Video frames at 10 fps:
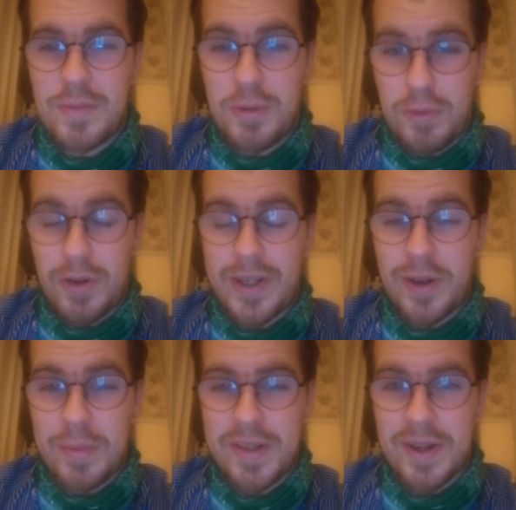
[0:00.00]
more importantly go
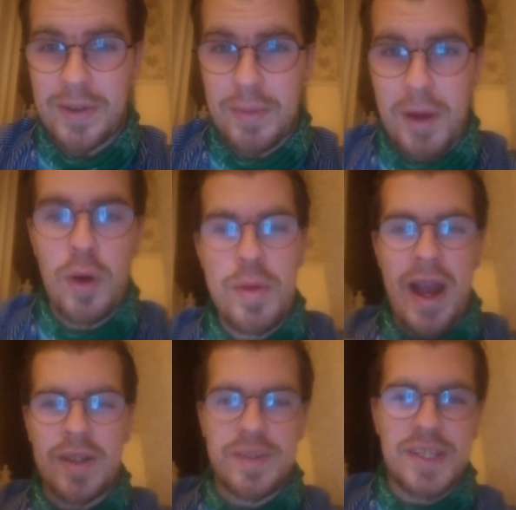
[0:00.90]
to my Telegram I will be
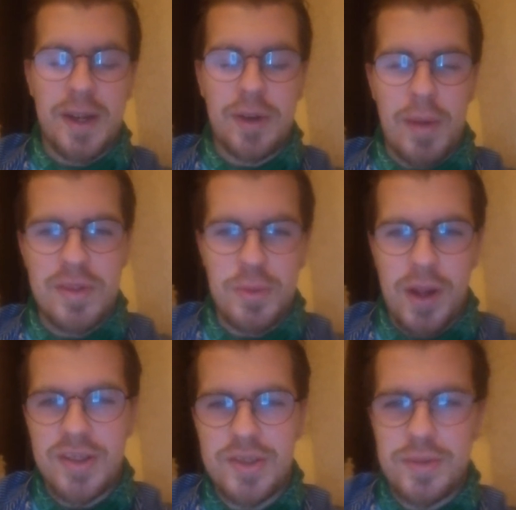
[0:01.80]
active on Telegram as
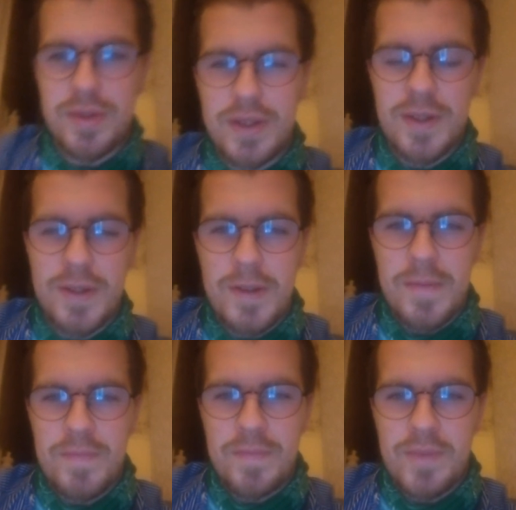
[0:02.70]
well so
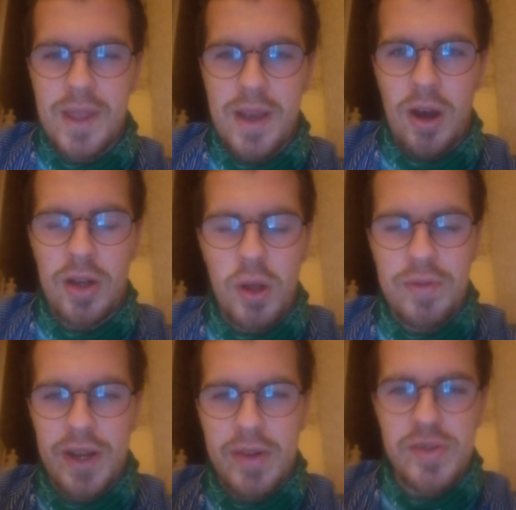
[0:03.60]
all the old
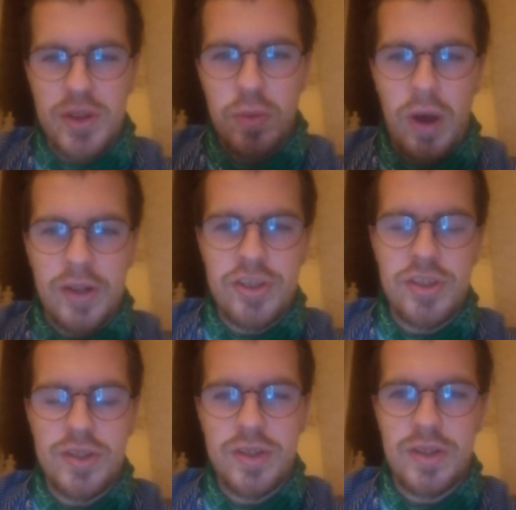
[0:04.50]
videos you can
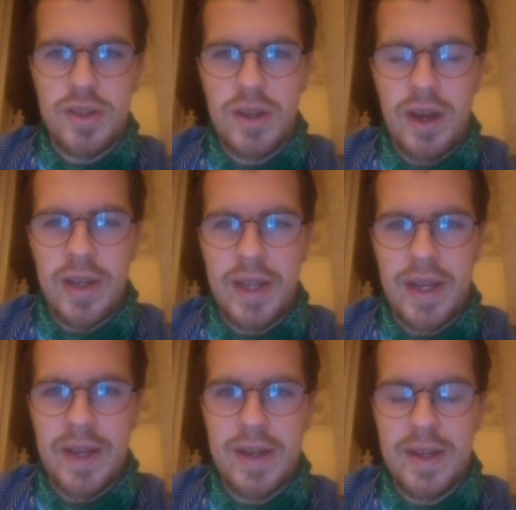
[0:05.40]
watch on
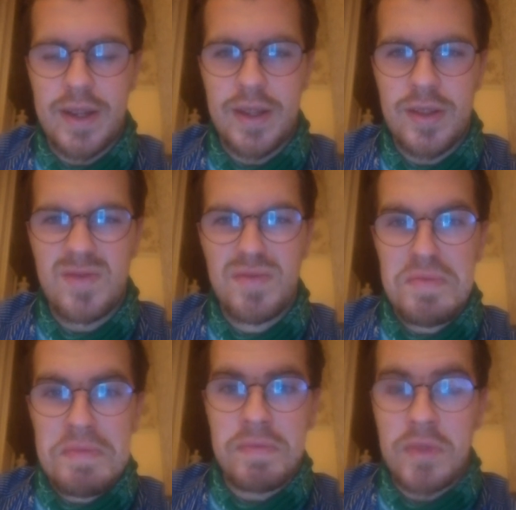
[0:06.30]
uh,
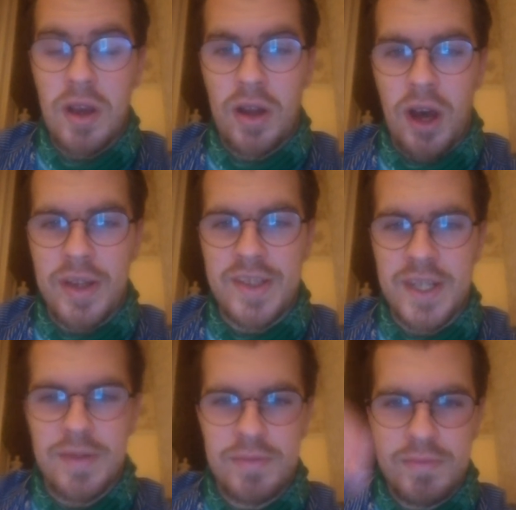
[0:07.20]
on
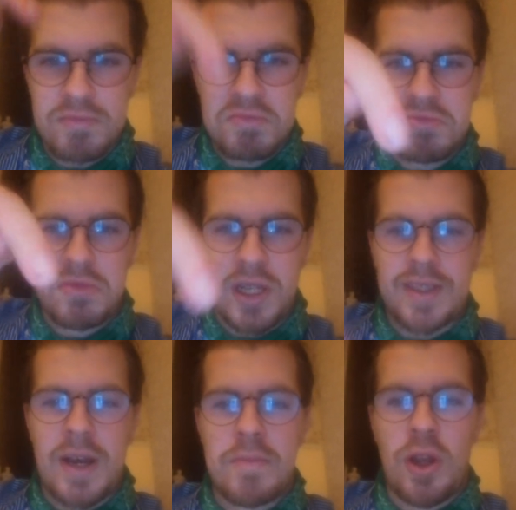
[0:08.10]
Odysee link
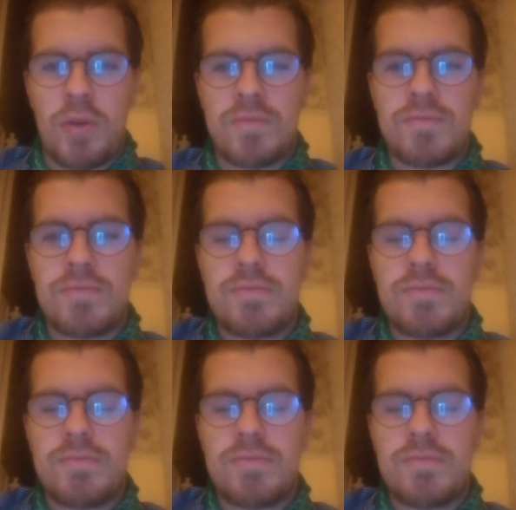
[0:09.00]
down below